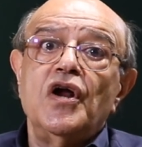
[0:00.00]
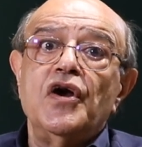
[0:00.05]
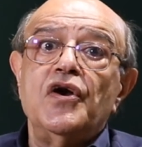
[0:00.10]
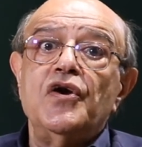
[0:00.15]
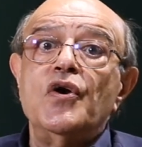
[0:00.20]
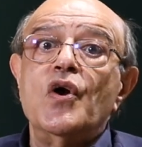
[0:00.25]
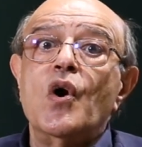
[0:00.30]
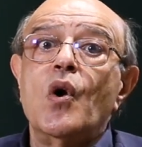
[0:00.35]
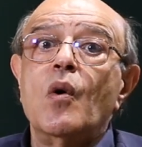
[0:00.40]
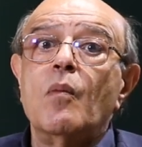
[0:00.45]

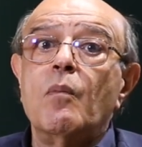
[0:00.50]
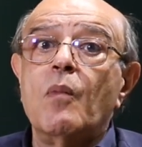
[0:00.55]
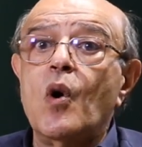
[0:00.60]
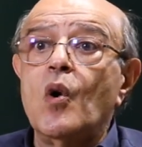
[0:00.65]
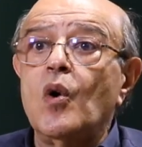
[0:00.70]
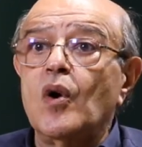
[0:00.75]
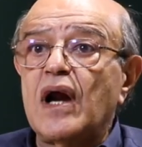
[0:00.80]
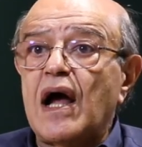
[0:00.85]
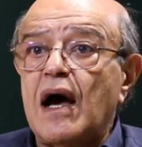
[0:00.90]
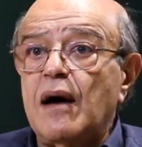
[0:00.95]
know
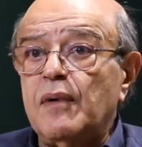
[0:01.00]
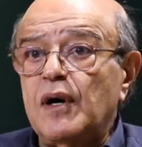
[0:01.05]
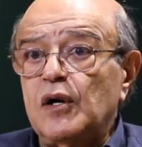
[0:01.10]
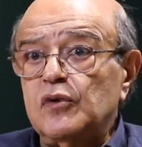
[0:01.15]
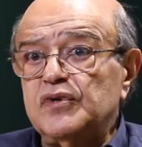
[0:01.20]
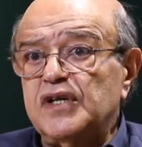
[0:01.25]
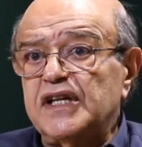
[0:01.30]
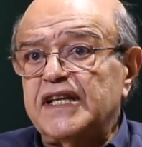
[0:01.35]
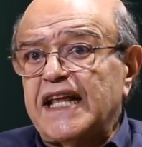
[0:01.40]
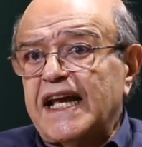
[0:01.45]
more
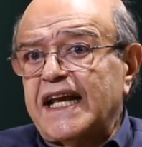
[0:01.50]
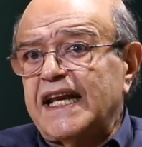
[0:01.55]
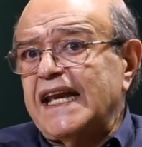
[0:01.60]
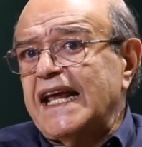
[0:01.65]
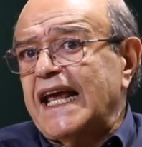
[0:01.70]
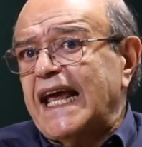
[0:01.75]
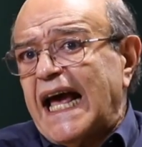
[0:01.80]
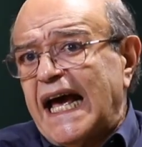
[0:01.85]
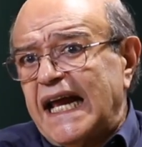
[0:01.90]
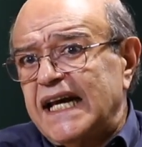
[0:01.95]
about the
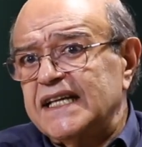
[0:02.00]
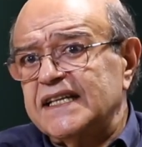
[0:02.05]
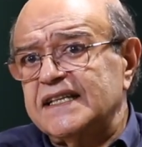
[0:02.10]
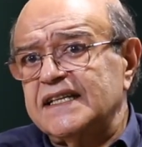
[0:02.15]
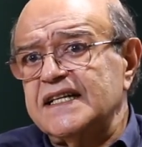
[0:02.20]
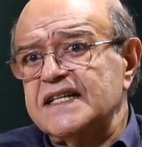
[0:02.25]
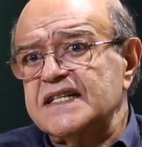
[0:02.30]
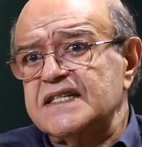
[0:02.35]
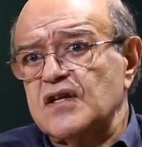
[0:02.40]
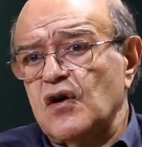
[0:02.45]

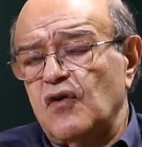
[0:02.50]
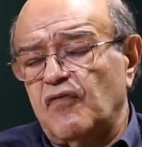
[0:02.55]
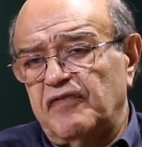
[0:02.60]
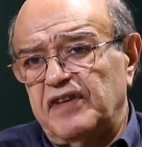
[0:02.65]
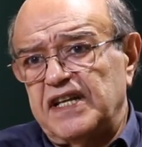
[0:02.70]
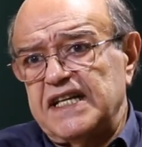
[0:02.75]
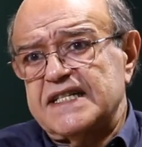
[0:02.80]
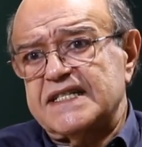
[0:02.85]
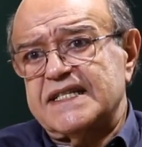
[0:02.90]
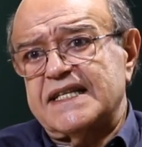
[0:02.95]
technicalities of
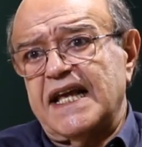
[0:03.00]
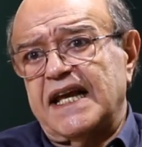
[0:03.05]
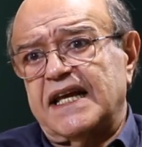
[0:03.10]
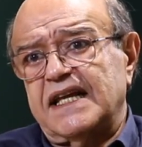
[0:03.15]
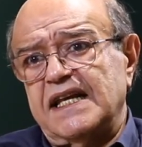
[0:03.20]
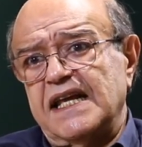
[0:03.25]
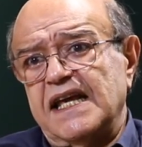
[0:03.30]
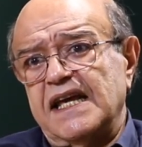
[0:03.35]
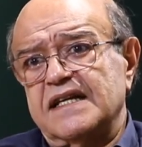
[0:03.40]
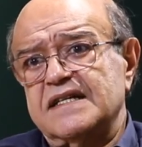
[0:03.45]
these
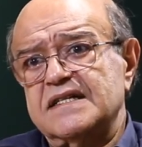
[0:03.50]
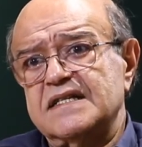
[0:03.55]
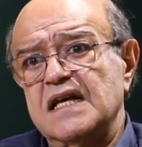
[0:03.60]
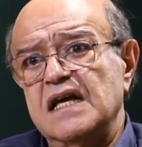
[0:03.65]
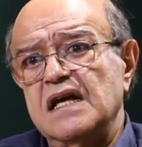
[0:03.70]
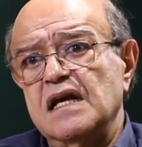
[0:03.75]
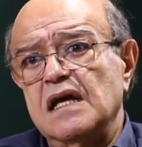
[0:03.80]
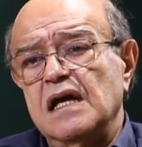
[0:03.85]
techniques.